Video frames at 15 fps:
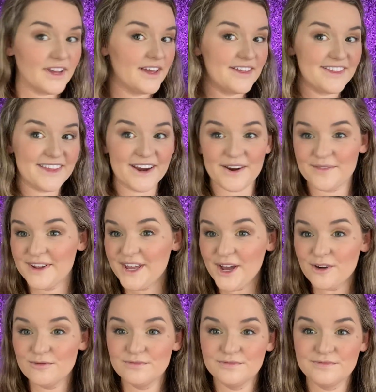There we
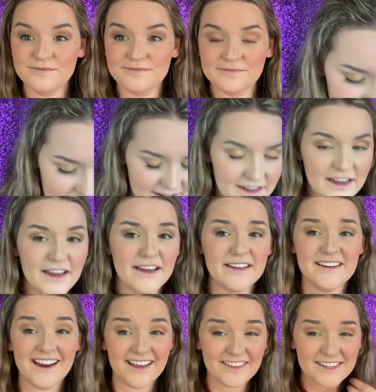go.
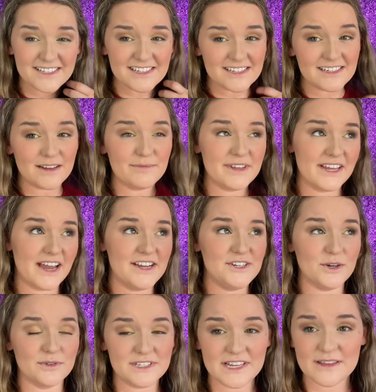Now this is something I
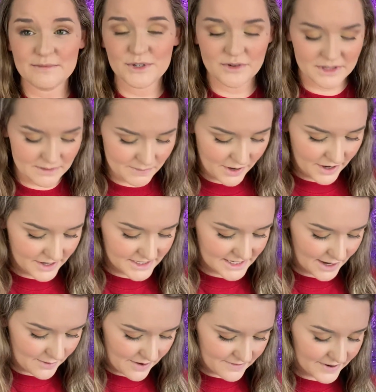don't see them do at the Parks,
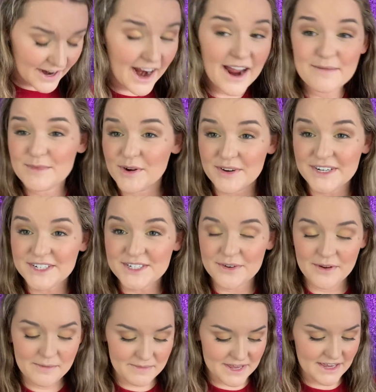however, I'm going to do
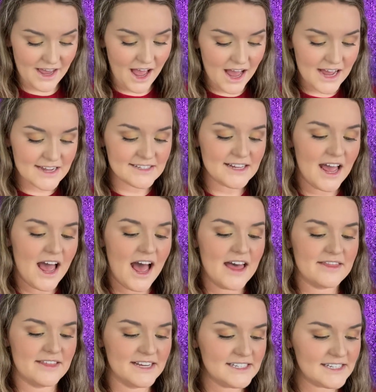it because
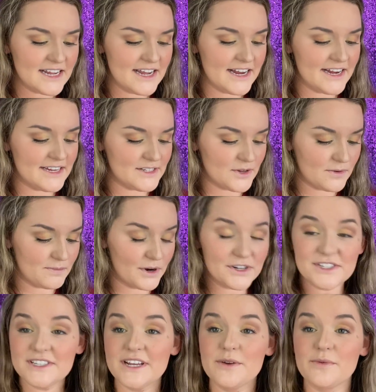this is
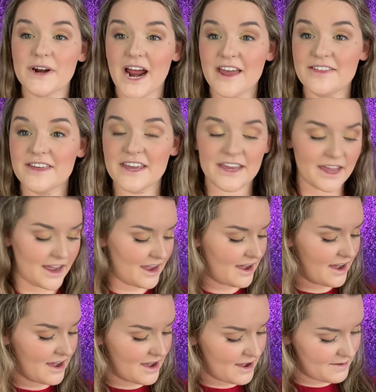personally what I think
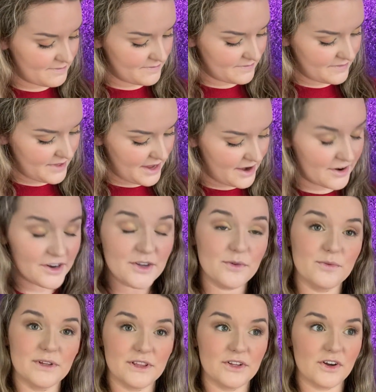Ariel
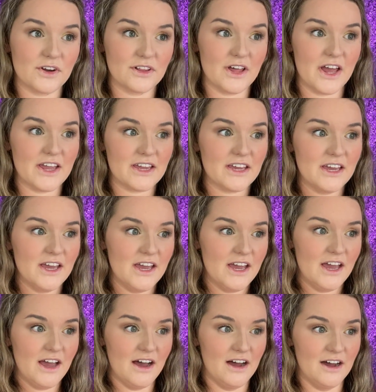would look like.
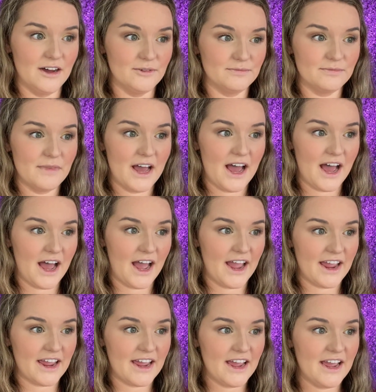I